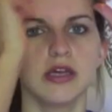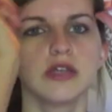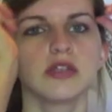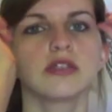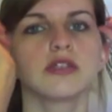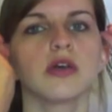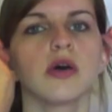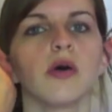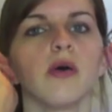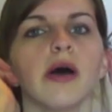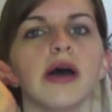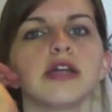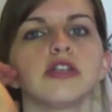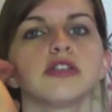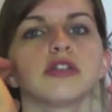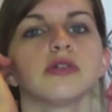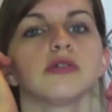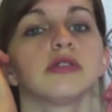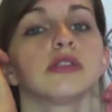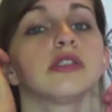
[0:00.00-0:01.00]
So I
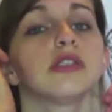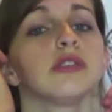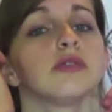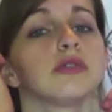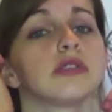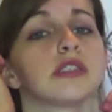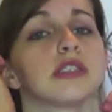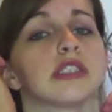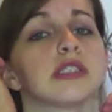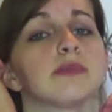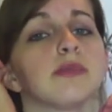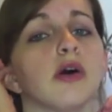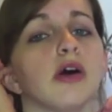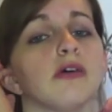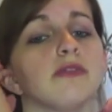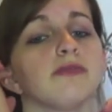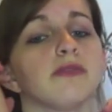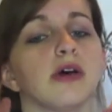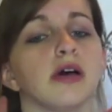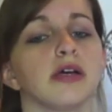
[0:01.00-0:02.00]
chose to use the small
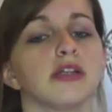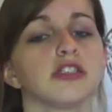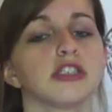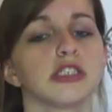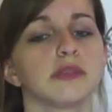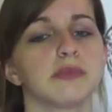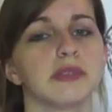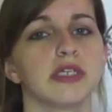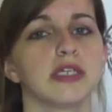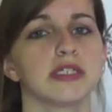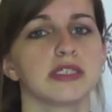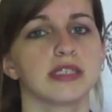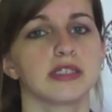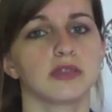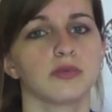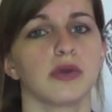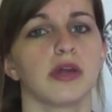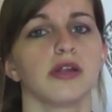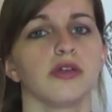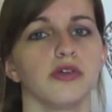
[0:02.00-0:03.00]
font just because
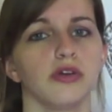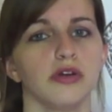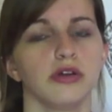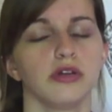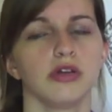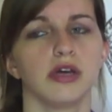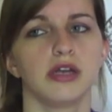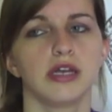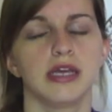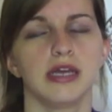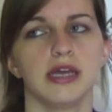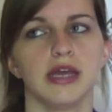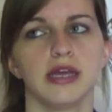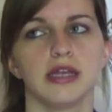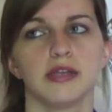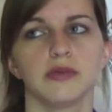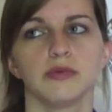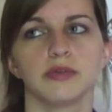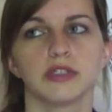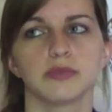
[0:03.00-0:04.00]
that's what I learned on it
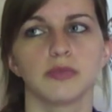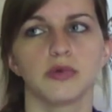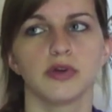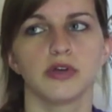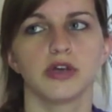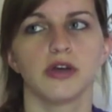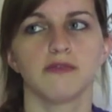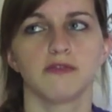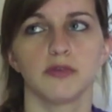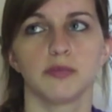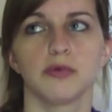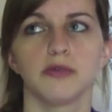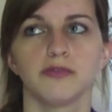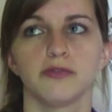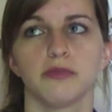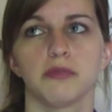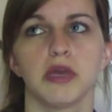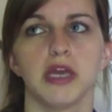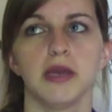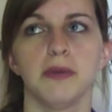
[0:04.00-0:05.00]
and it was more comfortable
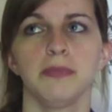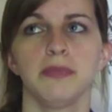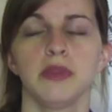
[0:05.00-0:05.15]
for me.